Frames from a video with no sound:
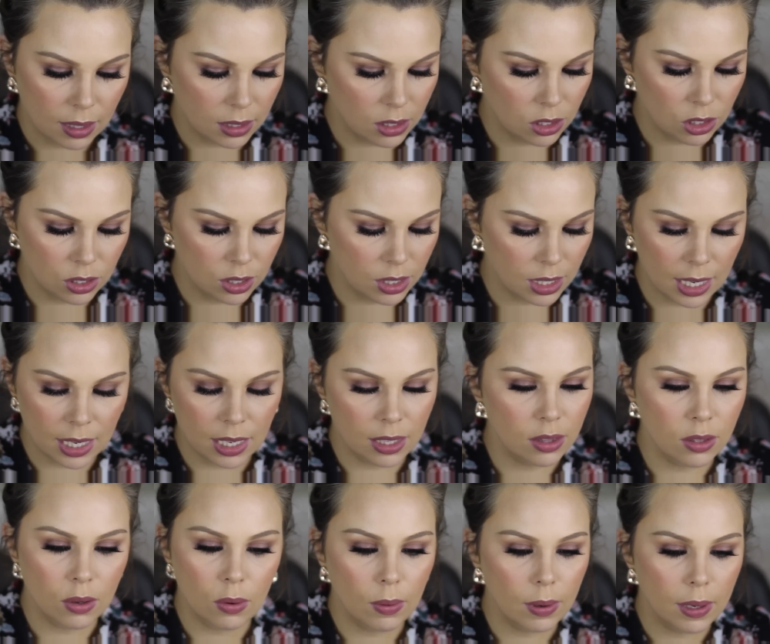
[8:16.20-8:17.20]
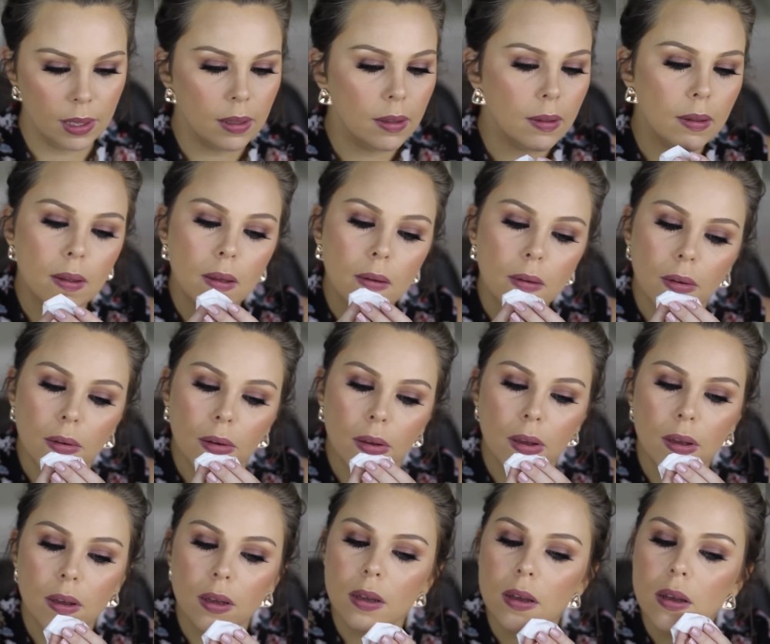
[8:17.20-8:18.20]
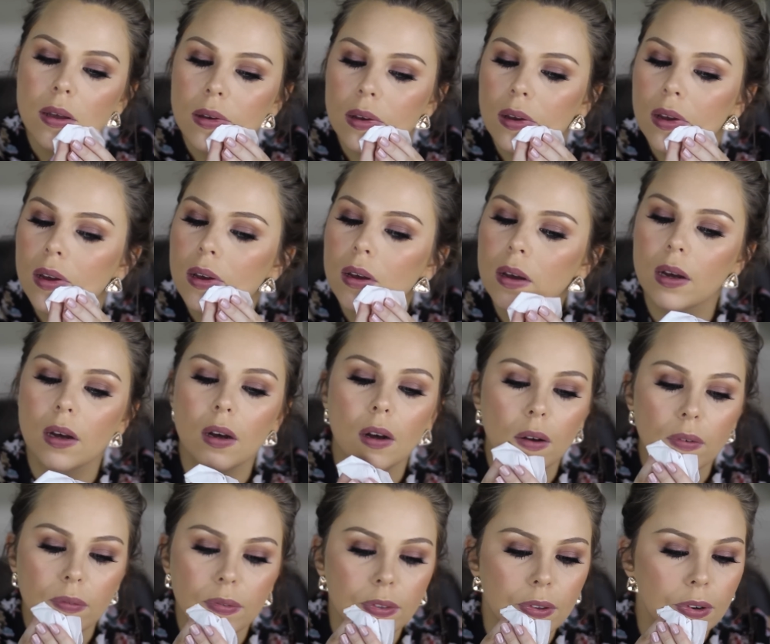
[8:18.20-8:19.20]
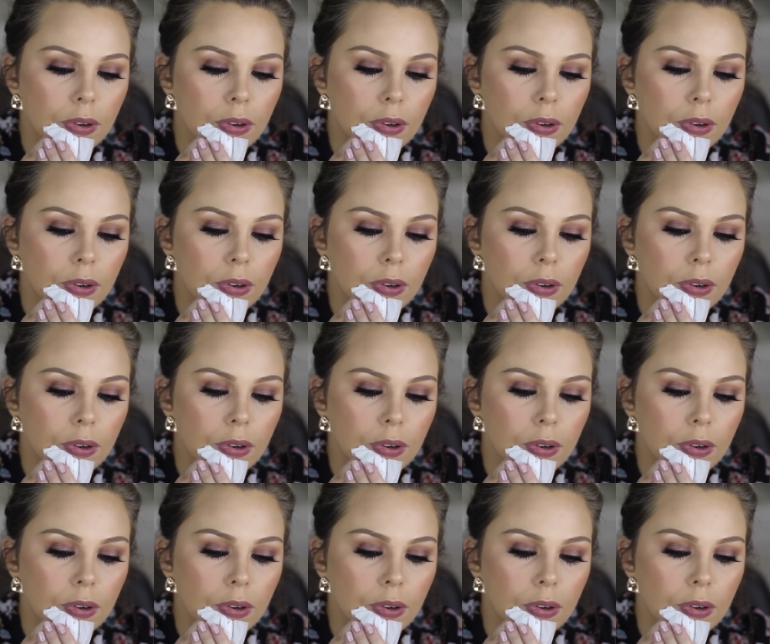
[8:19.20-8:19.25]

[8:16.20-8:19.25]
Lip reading: that's just taking the oil off